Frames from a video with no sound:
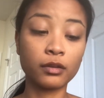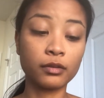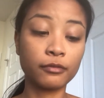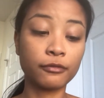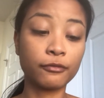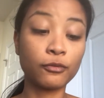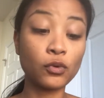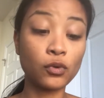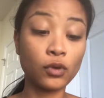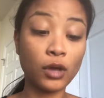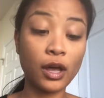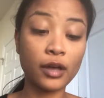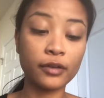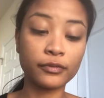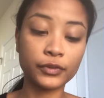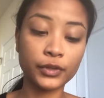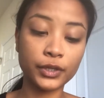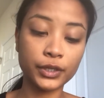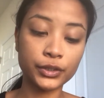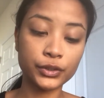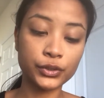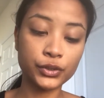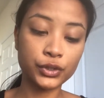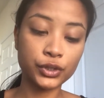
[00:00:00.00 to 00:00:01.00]
full
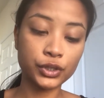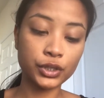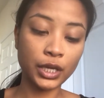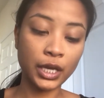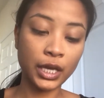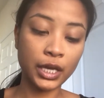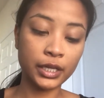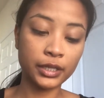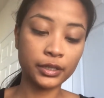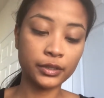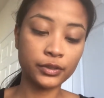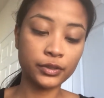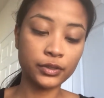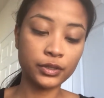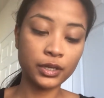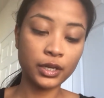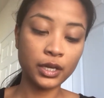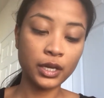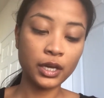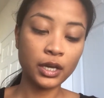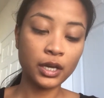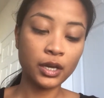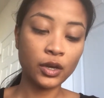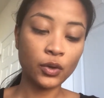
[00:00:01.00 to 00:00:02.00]
coverage. And
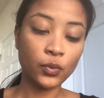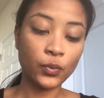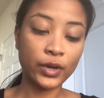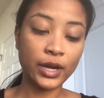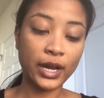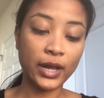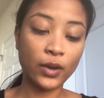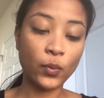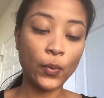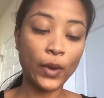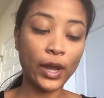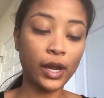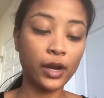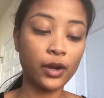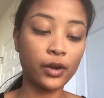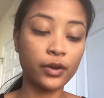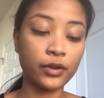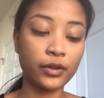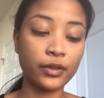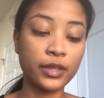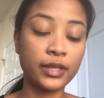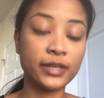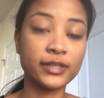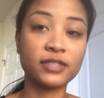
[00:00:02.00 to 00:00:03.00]
when I
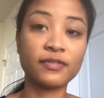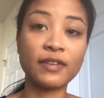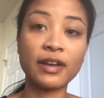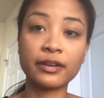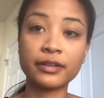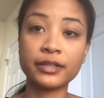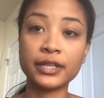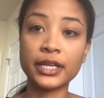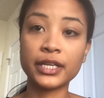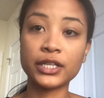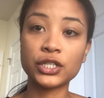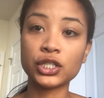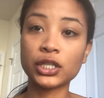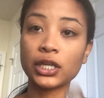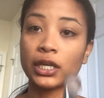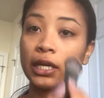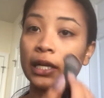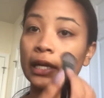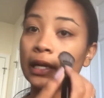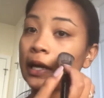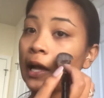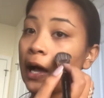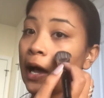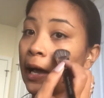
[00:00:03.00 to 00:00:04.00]
wear this
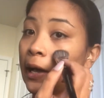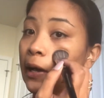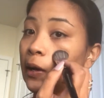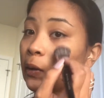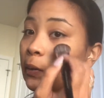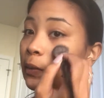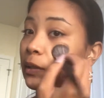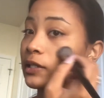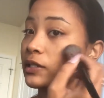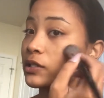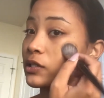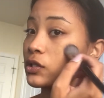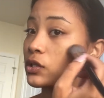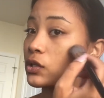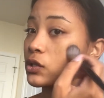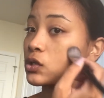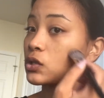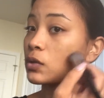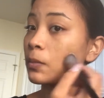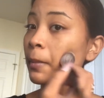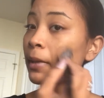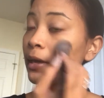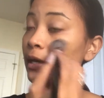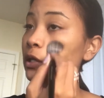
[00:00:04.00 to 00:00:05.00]
foundation, I always
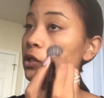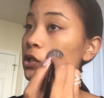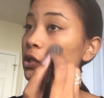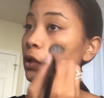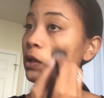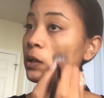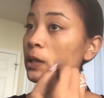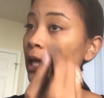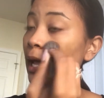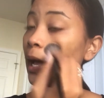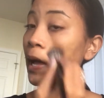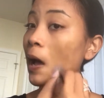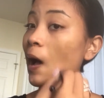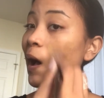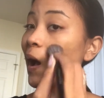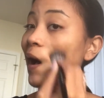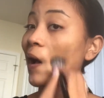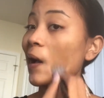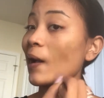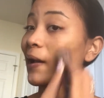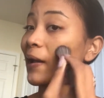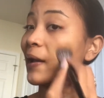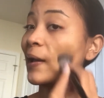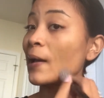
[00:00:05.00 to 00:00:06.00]
make sure that
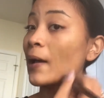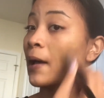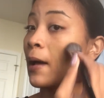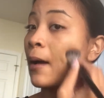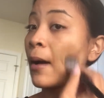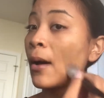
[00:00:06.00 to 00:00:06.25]
I